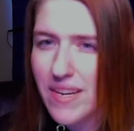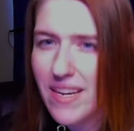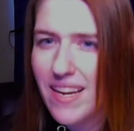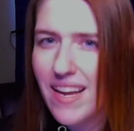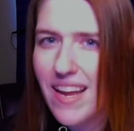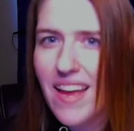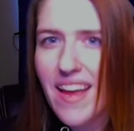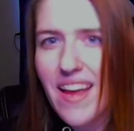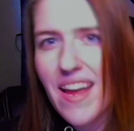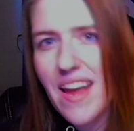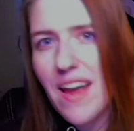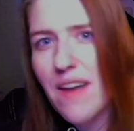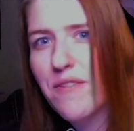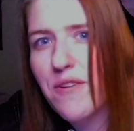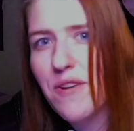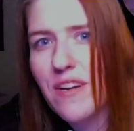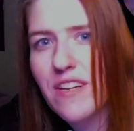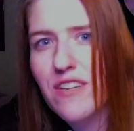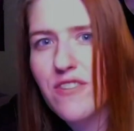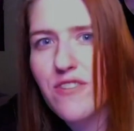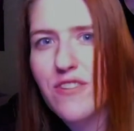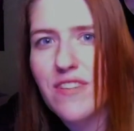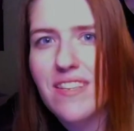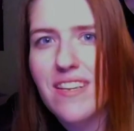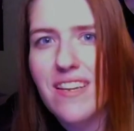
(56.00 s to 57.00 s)
if you're
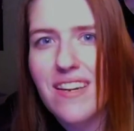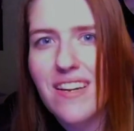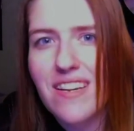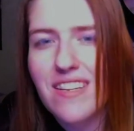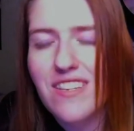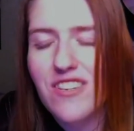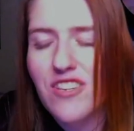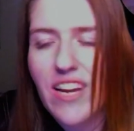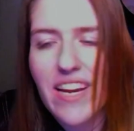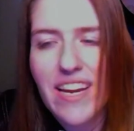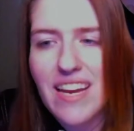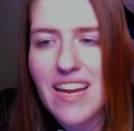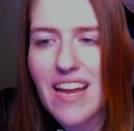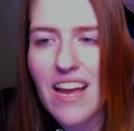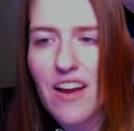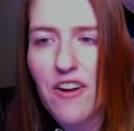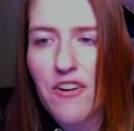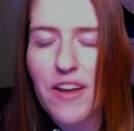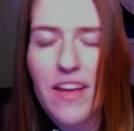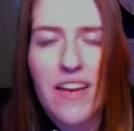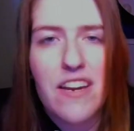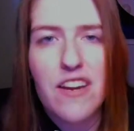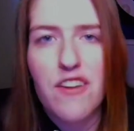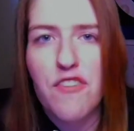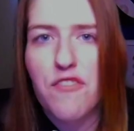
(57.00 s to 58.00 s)
interested in checking out
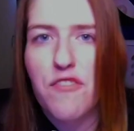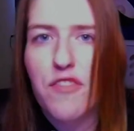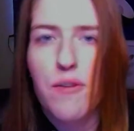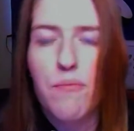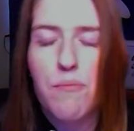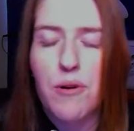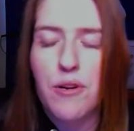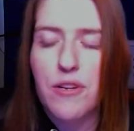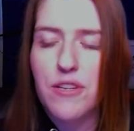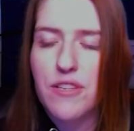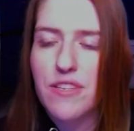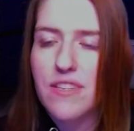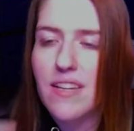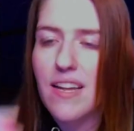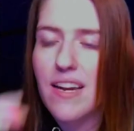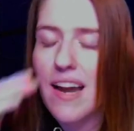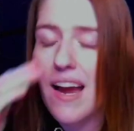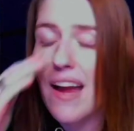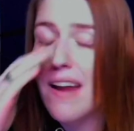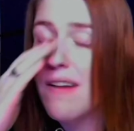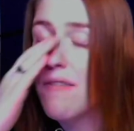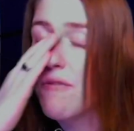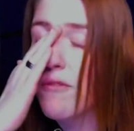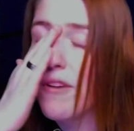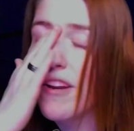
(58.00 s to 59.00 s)
any of the books that I
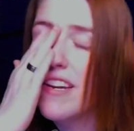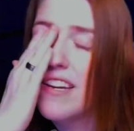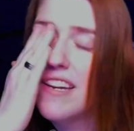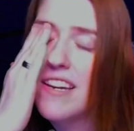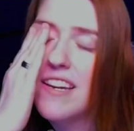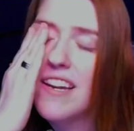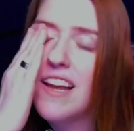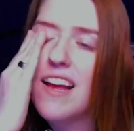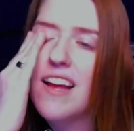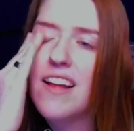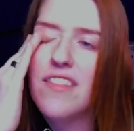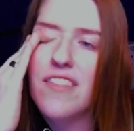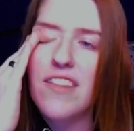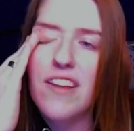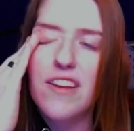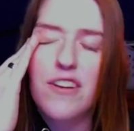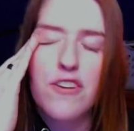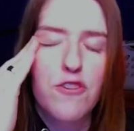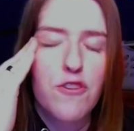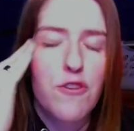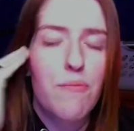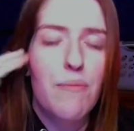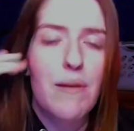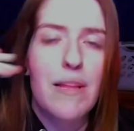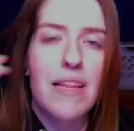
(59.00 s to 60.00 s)
have written, they should
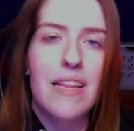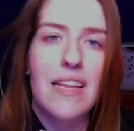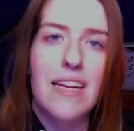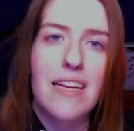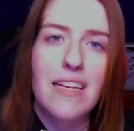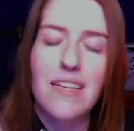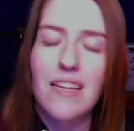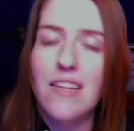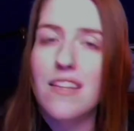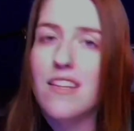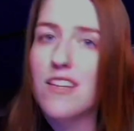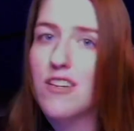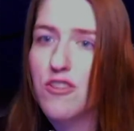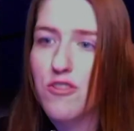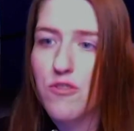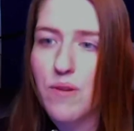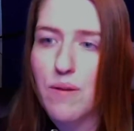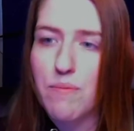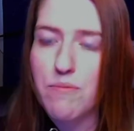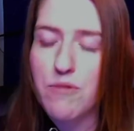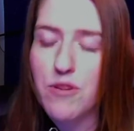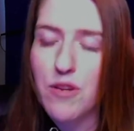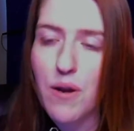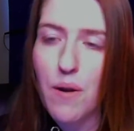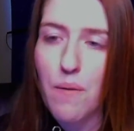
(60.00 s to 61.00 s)
be linked in the
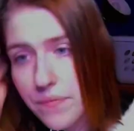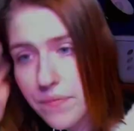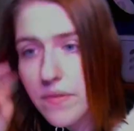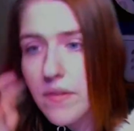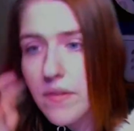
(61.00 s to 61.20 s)
description below.